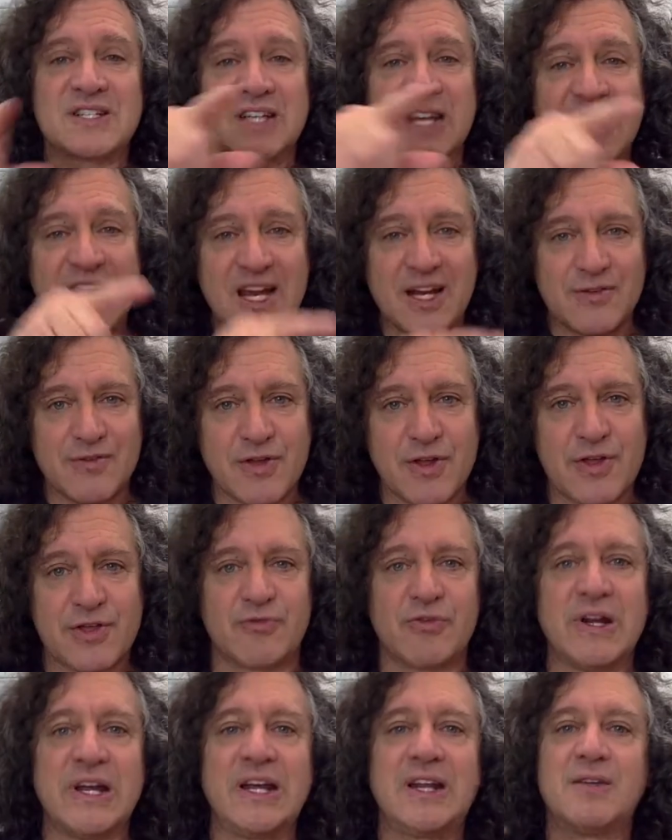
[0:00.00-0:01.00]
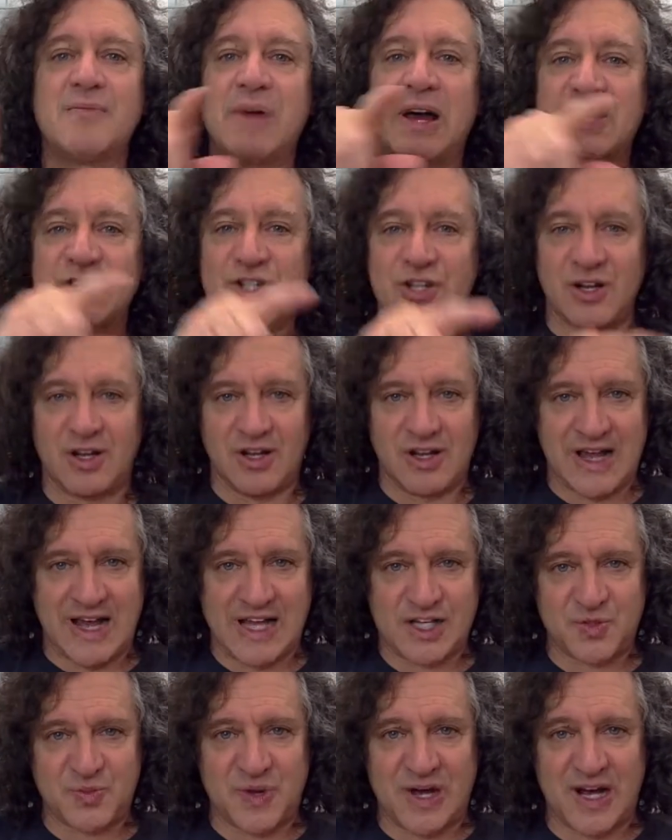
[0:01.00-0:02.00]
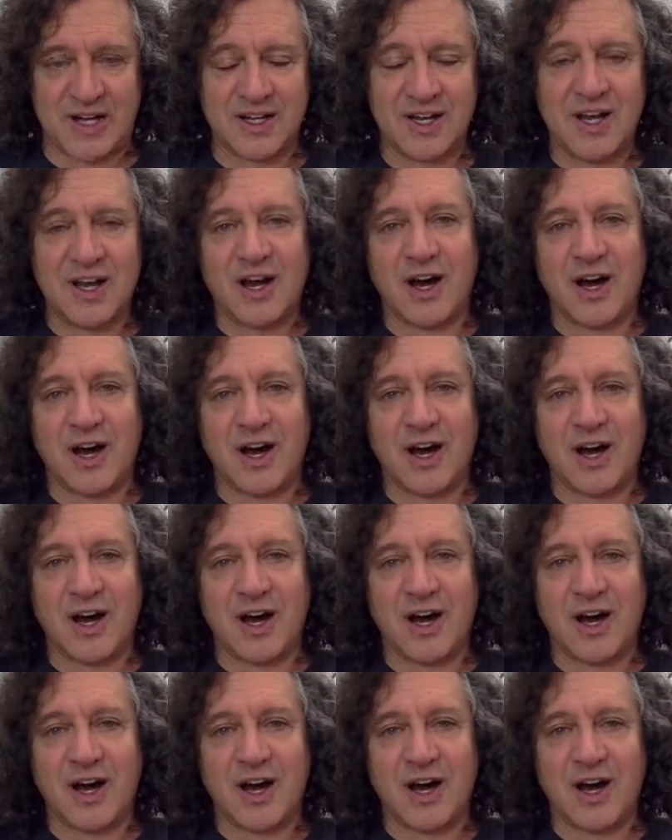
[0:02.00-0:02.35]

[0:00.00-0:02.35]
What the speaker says: again, of the three-dimensional aspect